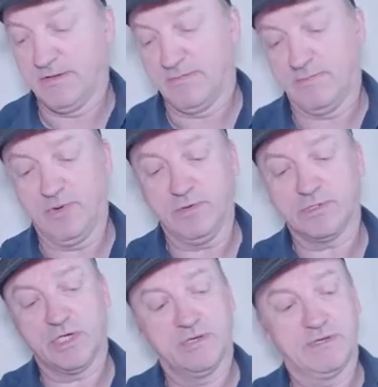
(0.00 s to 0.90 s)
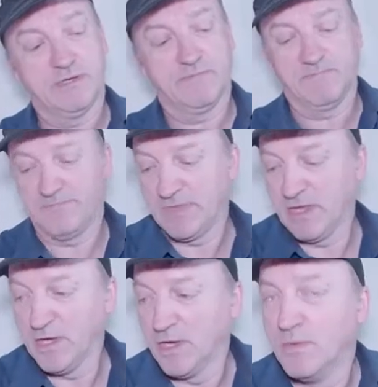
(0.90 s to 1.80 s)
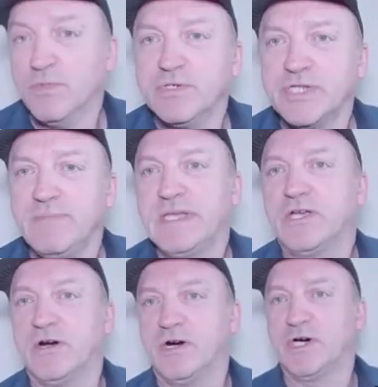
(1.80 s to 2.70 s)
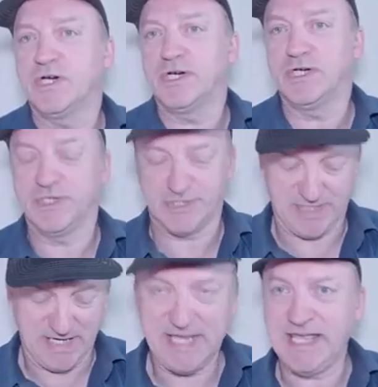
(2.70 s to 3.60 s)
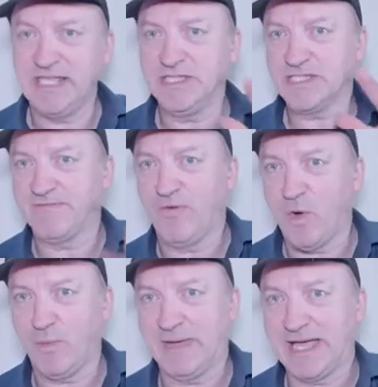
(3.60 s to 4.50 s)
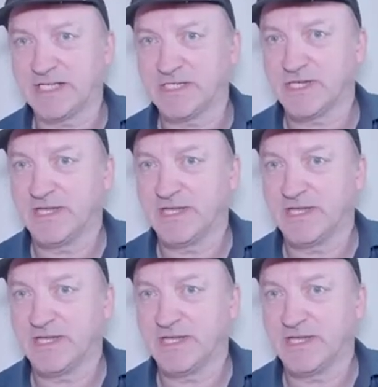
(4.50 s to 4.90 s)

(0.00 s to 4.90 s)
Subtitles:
bought, mostly because in this format